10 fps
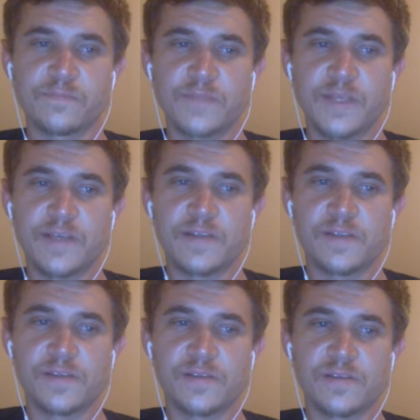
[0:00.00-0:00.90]

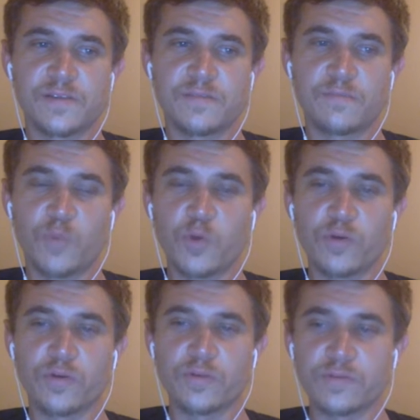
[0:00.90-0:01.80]
is
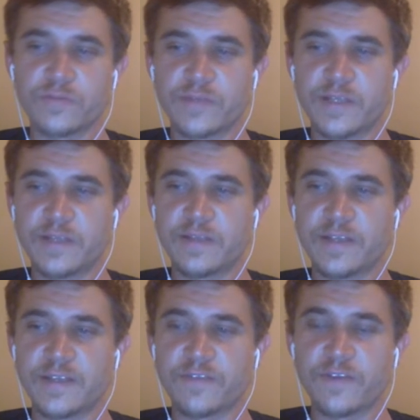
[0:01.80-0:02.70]
moral in
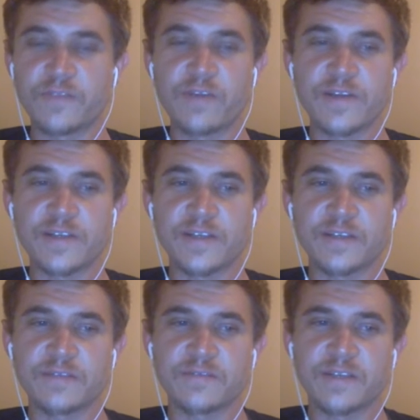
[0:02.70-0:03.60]
its fundraising,
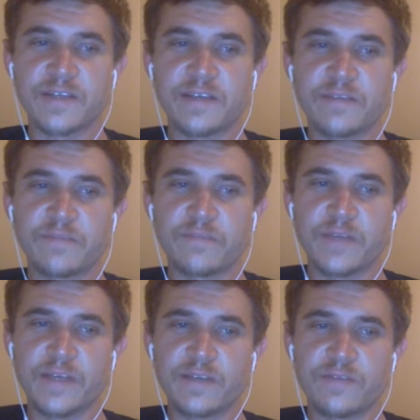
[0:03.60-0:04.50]
he
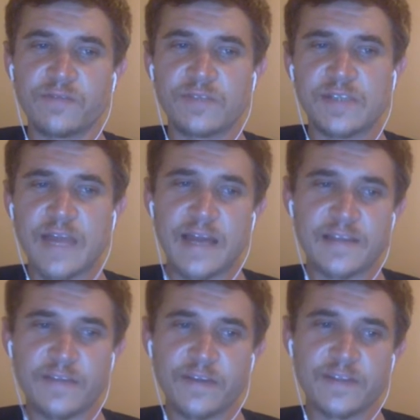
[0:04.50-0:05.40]
uses that
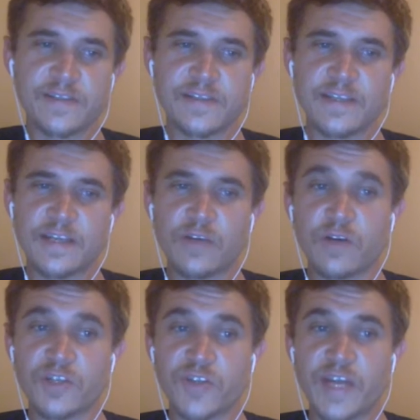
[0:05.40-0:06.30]
as evidence to say that no
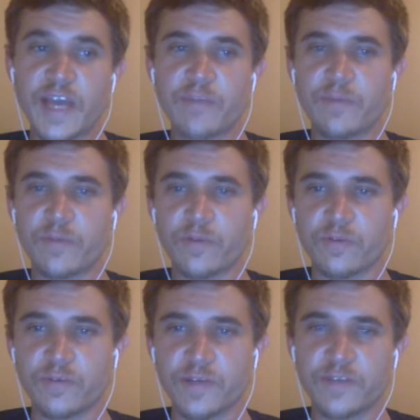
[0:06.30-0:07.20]
country can be
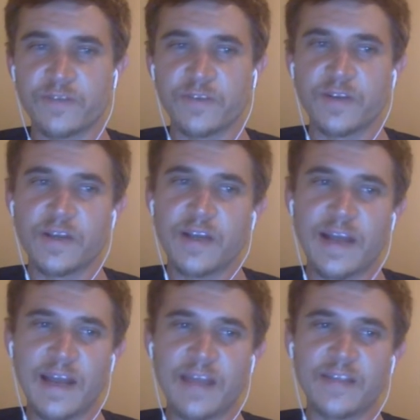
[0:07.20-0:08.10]
moral in its form.
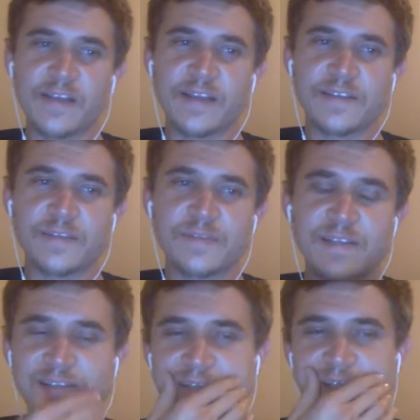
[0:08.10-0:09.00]
And I think in some
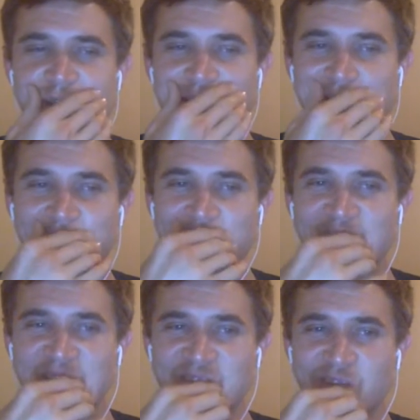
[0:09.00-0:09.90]
senses he's actually
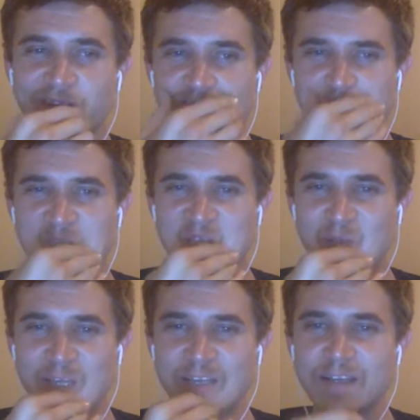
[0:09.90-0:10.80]
correct, even though he doesn't mean to
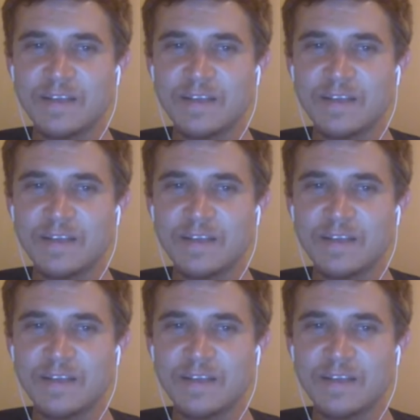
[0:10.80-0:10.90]
be,